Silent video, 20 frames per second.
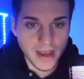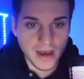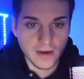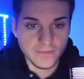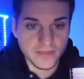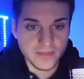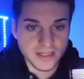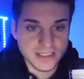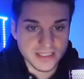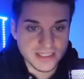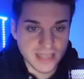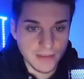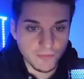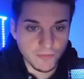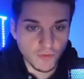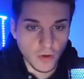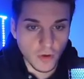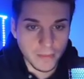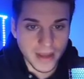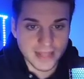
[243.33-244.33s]
of the step
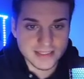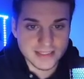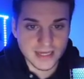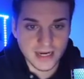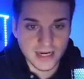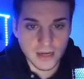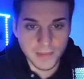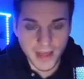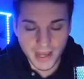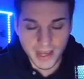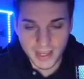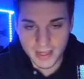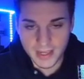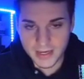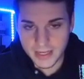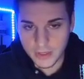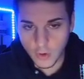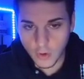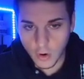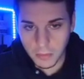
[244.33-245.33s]
format. It's going to come back in
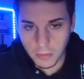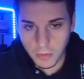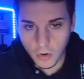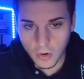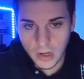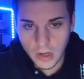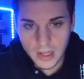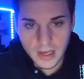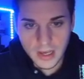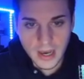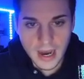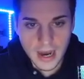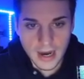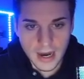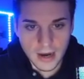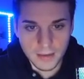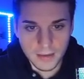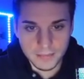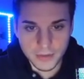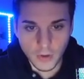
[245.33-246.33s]
a normal,
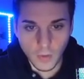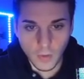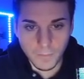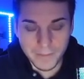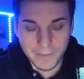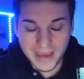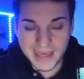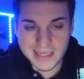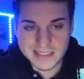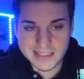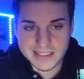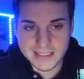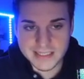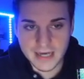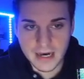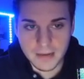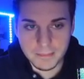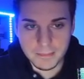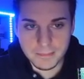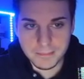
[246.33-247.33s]
you know, base
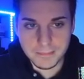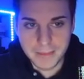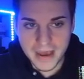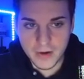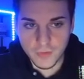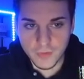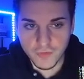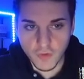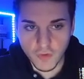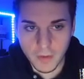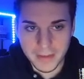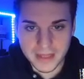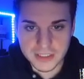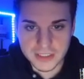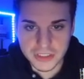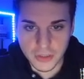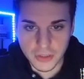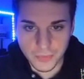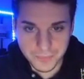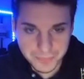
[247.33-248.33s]
banner format.
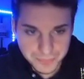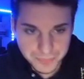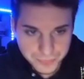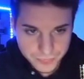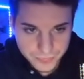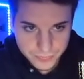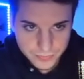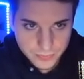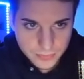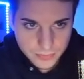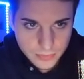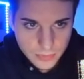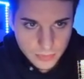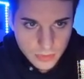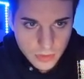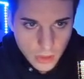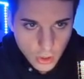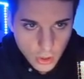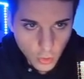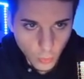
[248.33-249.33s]
So
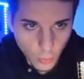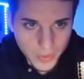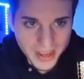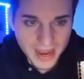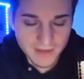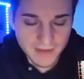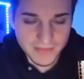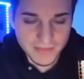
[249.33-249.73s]
we have